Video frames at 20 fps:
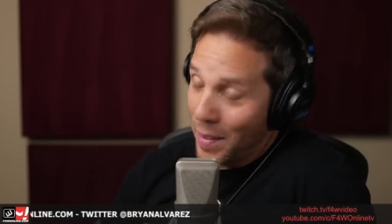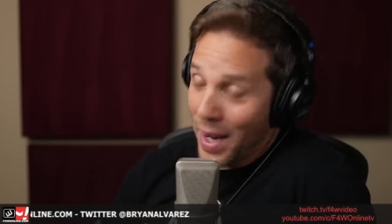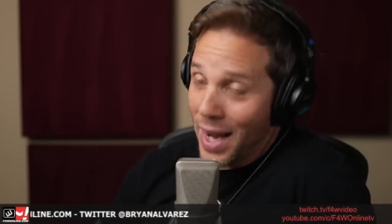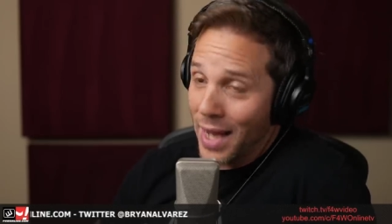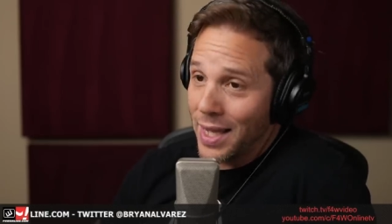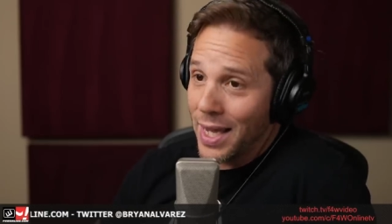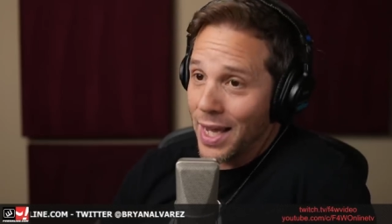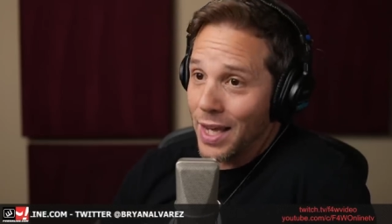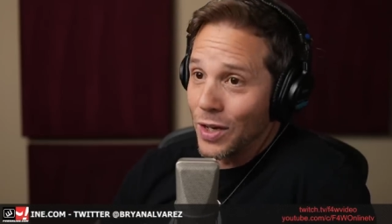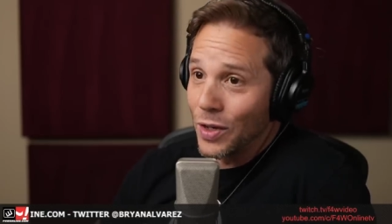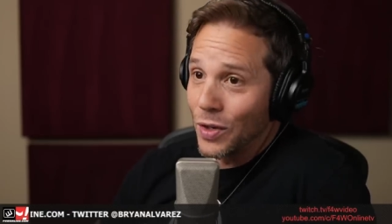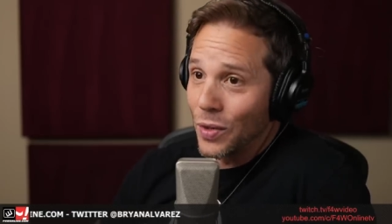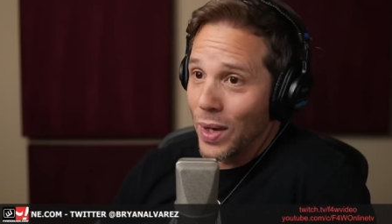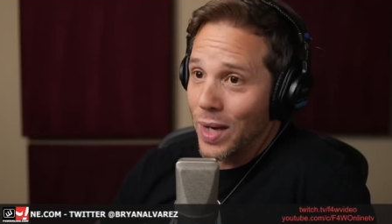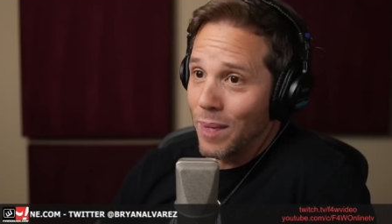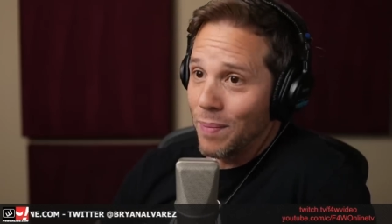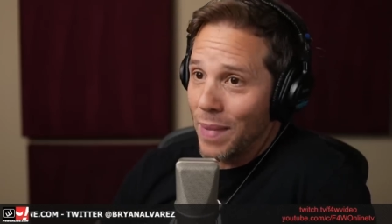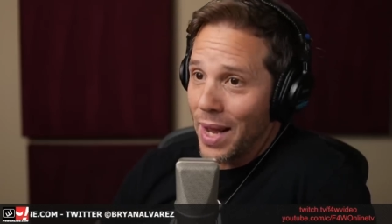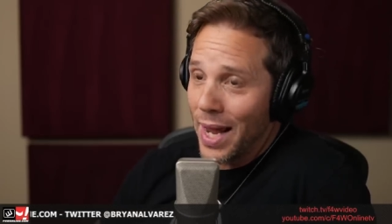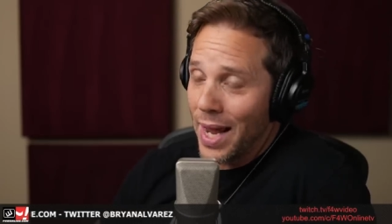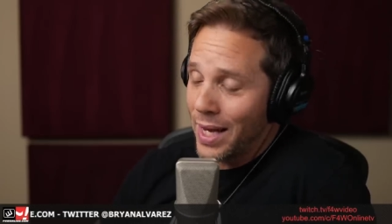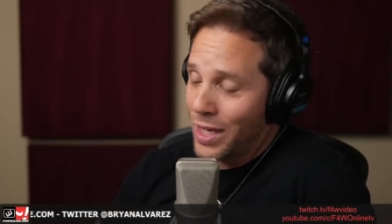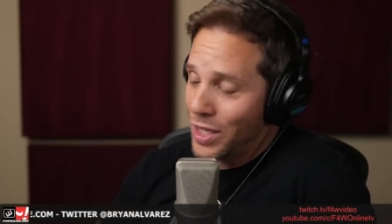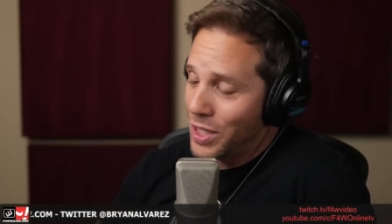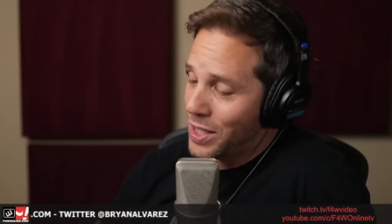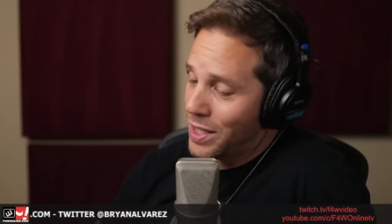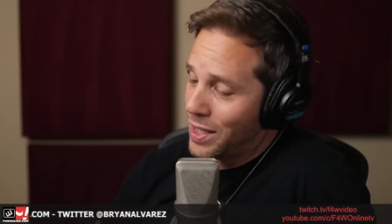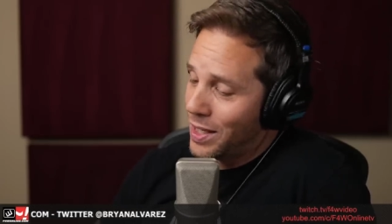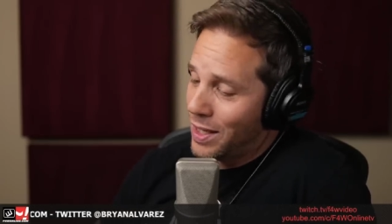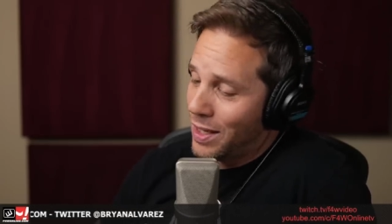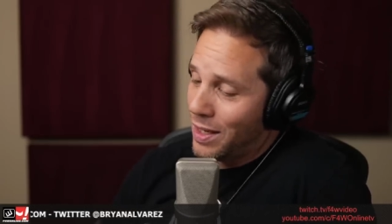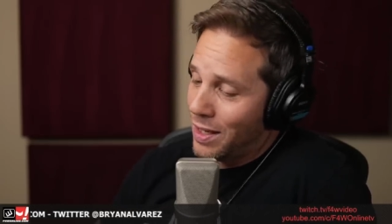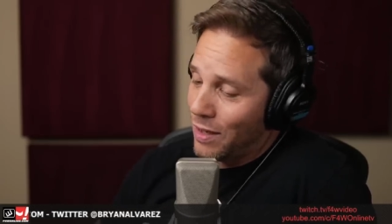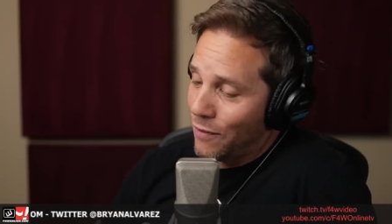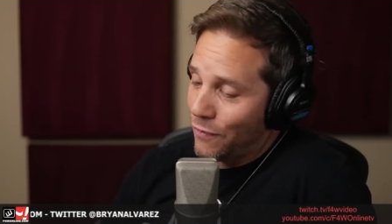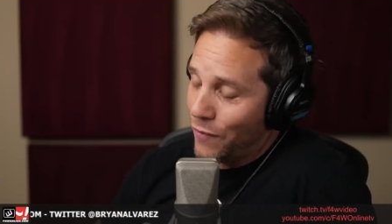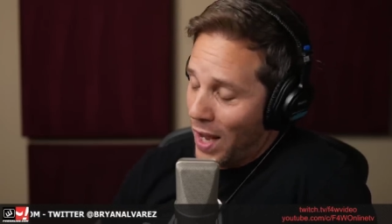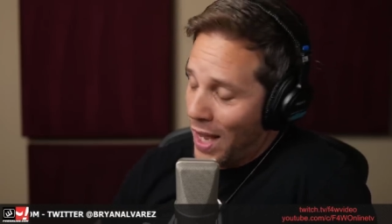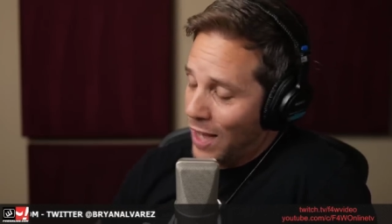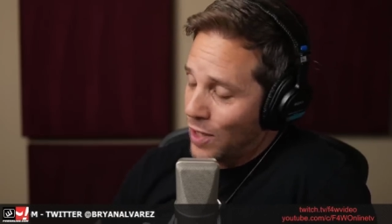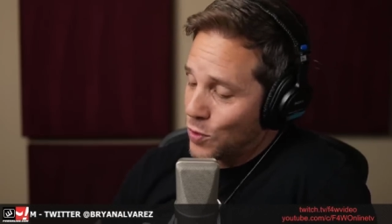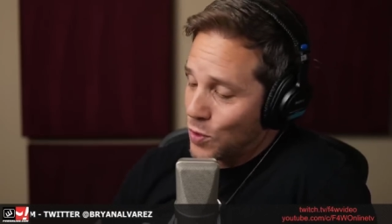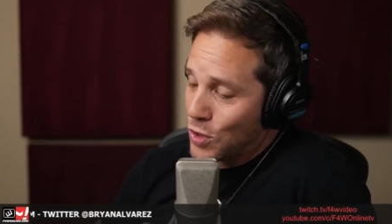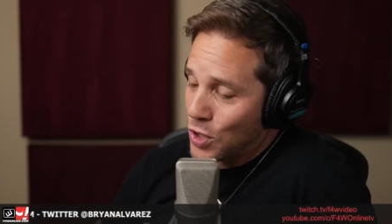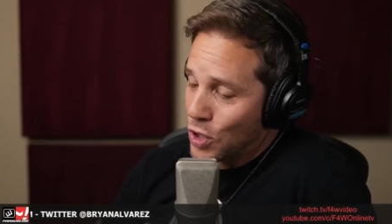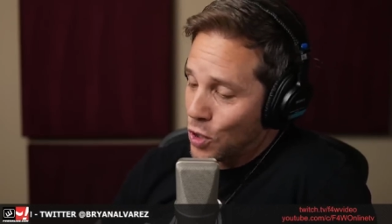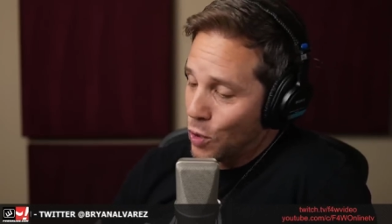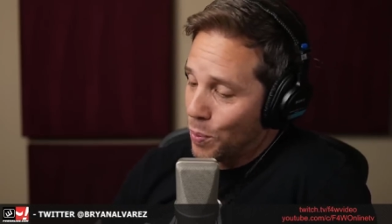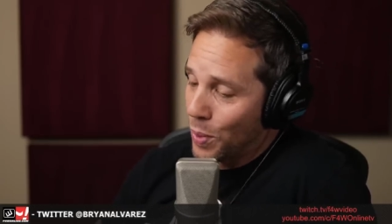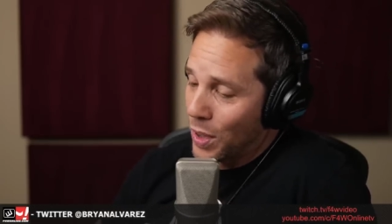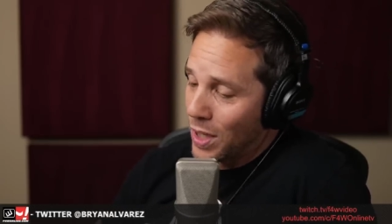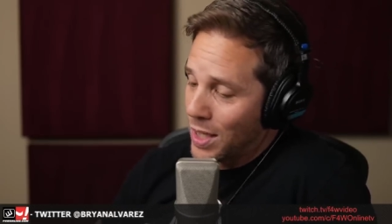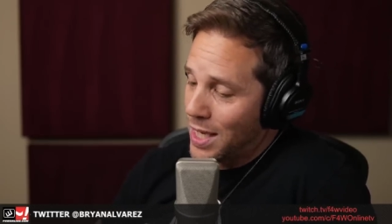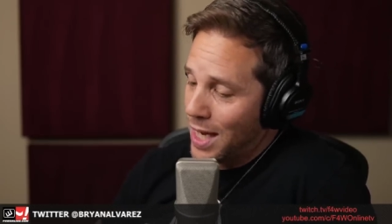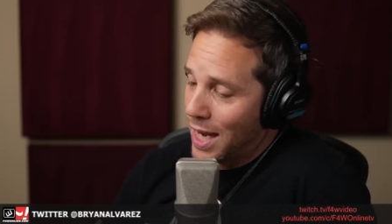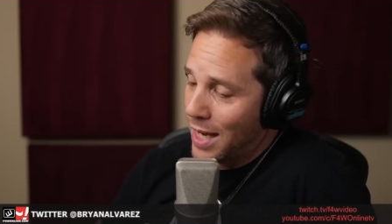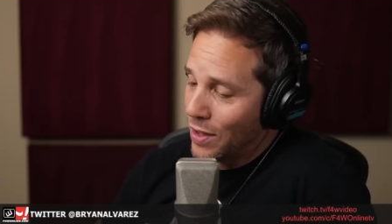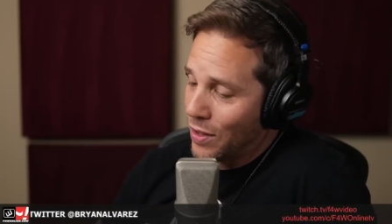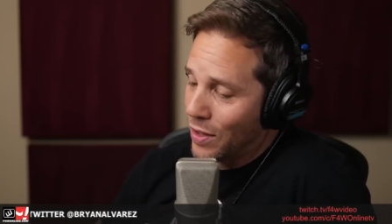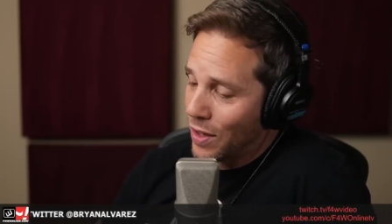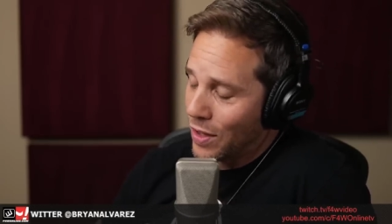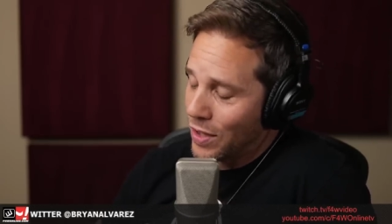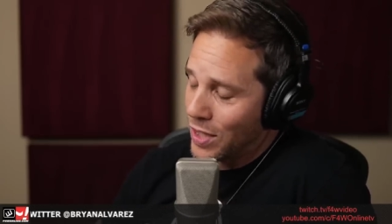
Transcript: but man, they had a great match. Fans were super into Daniel